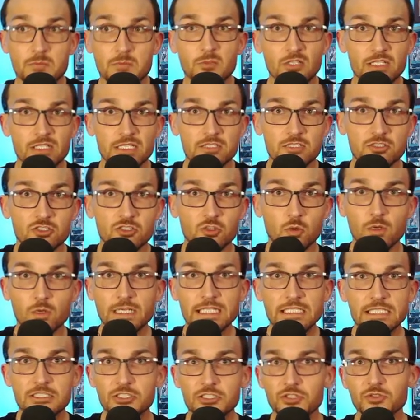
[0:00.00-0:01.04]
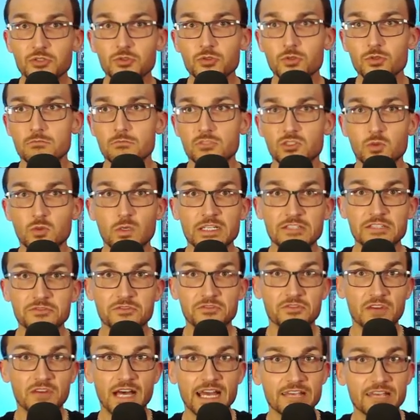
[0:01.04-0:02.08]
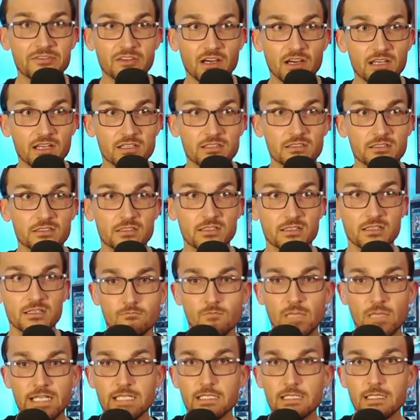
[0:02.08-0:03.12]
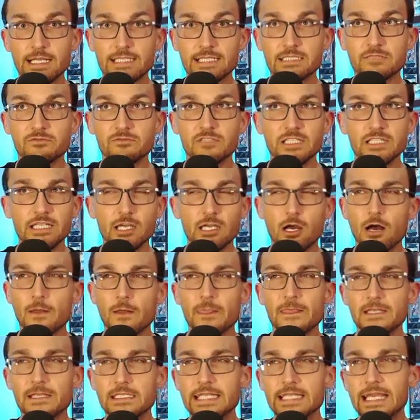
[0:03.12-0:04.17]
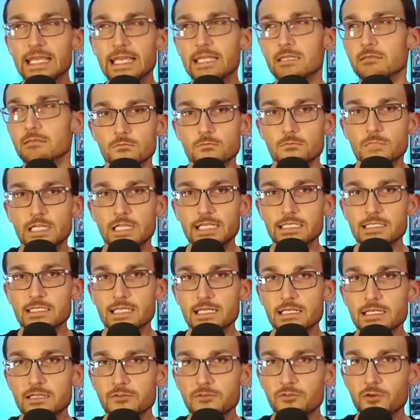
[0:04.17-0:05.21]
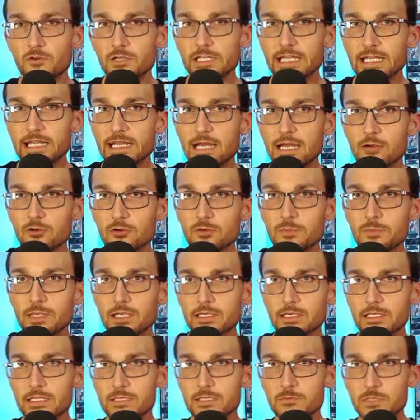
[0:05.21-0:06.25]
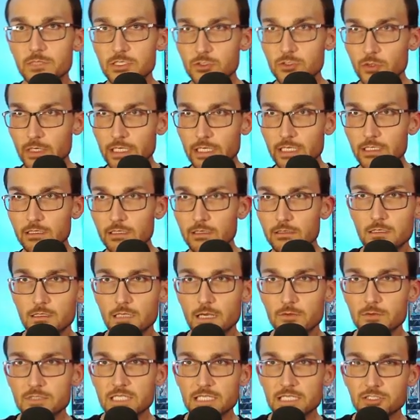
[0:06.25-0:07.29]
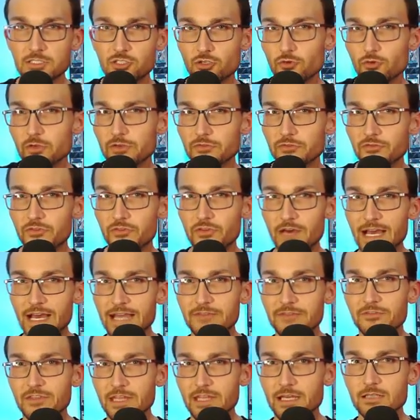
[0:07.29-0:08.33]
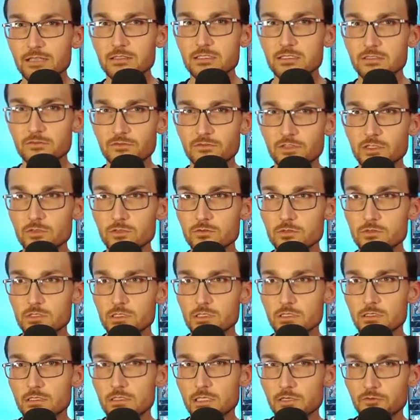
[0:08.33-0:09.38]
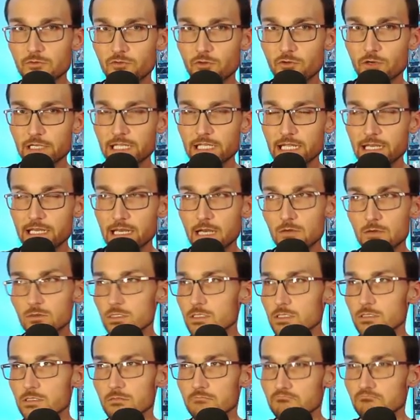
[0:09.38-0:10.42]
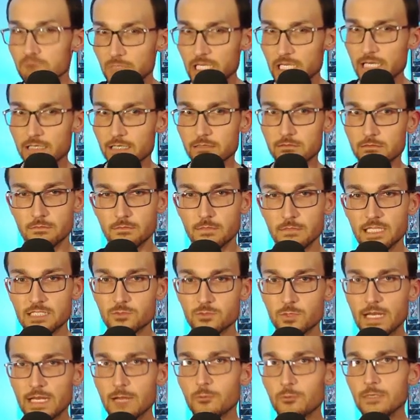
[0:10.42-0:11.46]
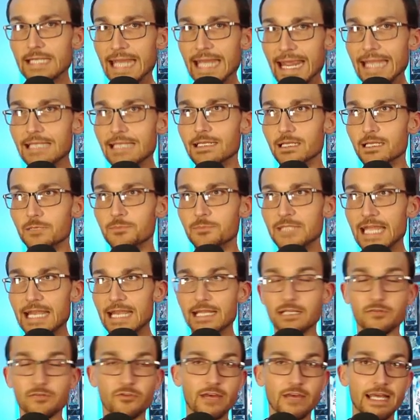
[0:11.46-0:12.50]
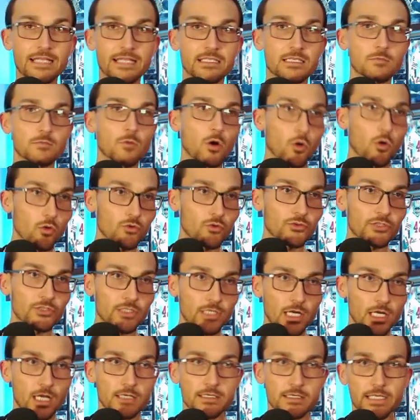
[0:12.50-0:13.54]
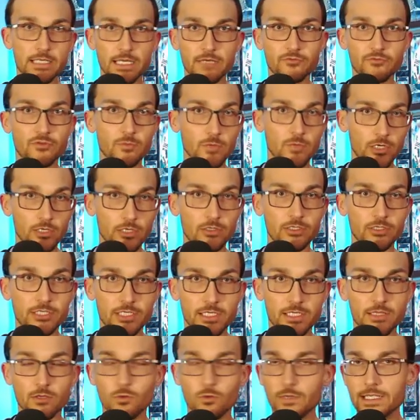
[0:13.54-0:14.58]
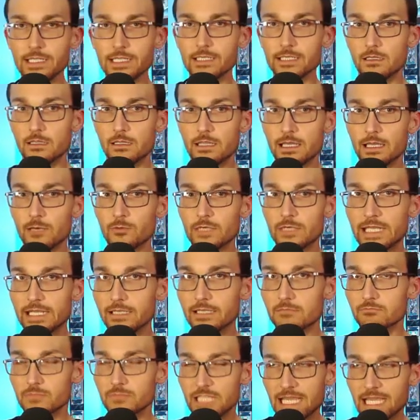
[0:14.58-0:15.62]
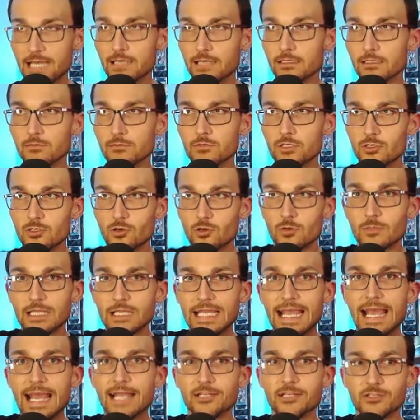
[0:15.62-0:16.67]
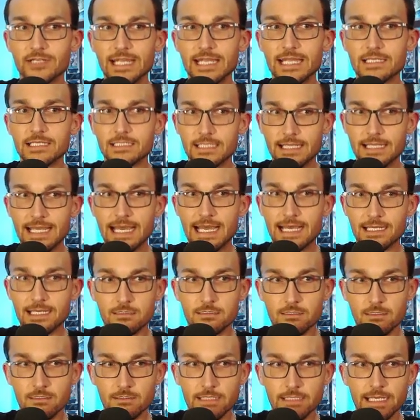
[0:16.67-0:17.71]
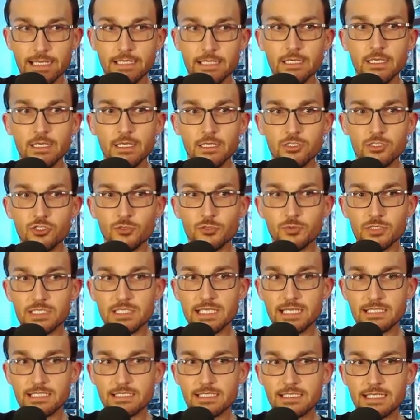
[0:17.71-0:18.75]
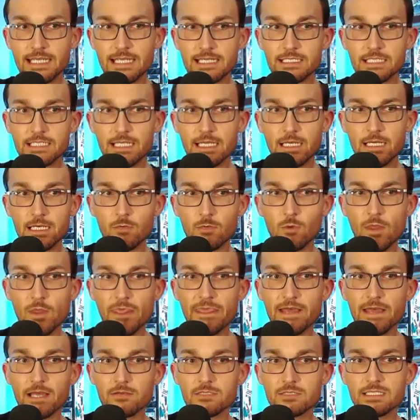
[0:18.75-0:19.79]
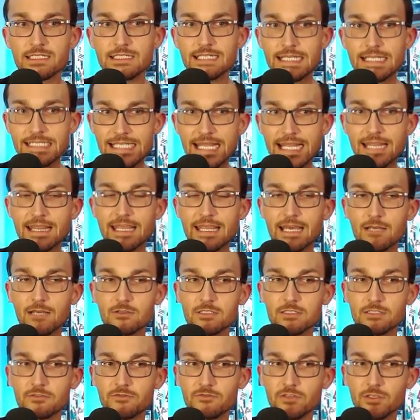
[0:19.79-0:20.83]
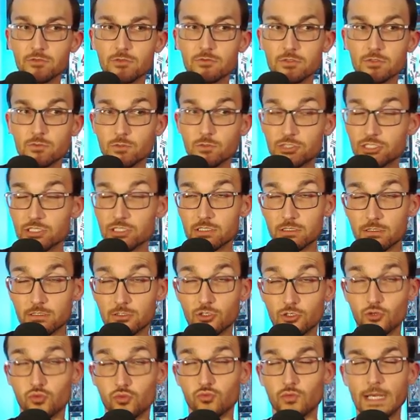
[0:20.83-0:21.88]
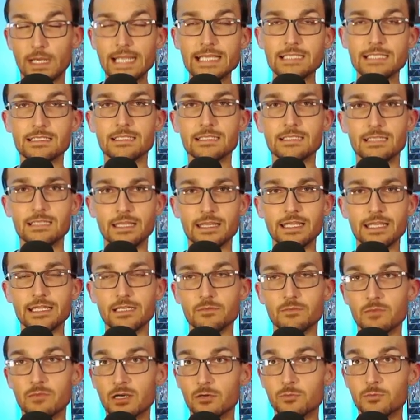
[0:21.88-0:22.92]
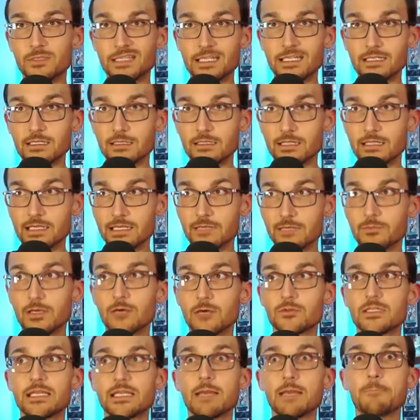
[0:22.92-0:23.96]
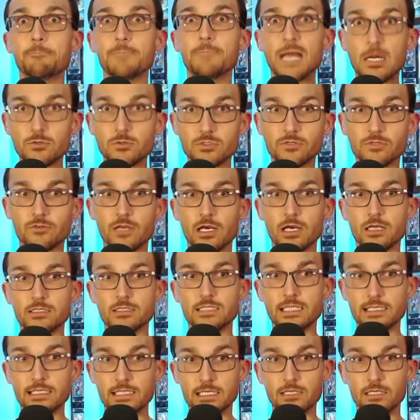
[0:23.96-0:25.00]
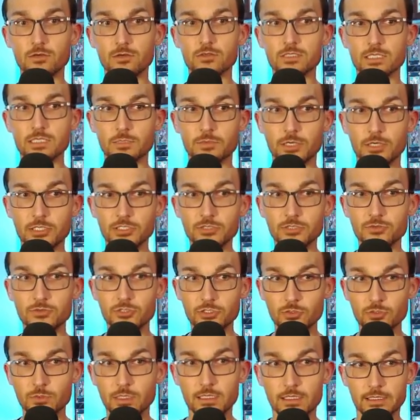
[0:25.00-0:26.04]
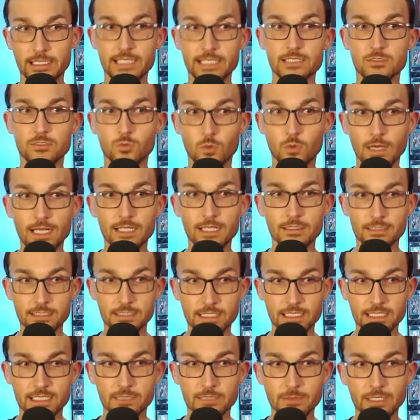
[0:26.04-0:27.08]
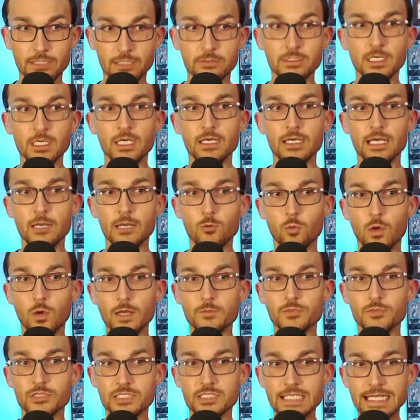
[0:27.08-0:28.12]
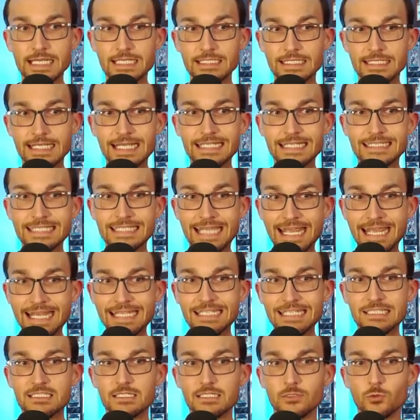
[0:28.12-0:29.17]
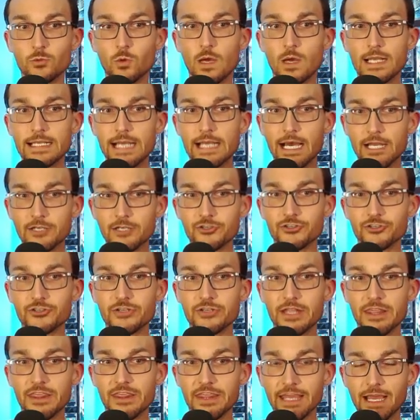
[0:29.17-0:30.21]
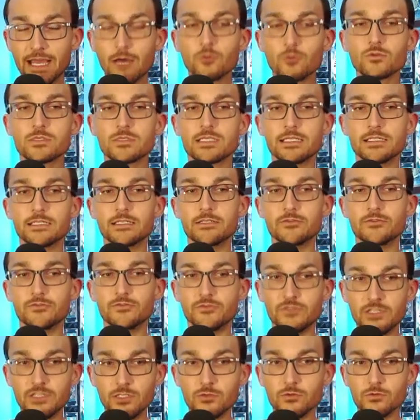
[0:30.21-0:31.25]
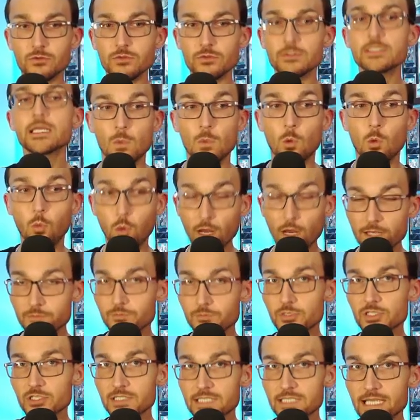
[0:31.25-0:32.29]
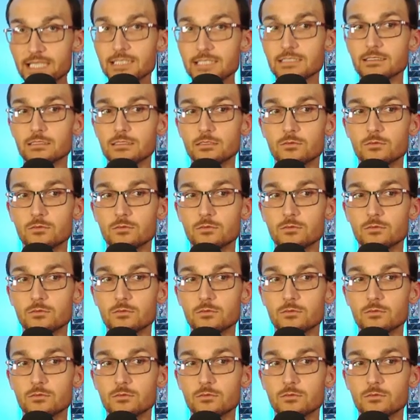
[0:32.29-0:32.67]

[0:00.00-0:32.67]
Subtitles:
hit 2,500. Collectively, on the day, like I said, in a 48-hour period between, I would say, 2,000 and 5,000 views in 48 hours, yeah. That's what I would end up getting if I had some older content from earlier in the week that would hit. Yeah, that would normally aggregate to that, okay? 2% to get 1,000 to 10,000 views, which is crazy to think about, but then you think about the amount of content that goes up on YouTube. That's wild to think about. And 1% to get 10 to 100,000 views. 1%.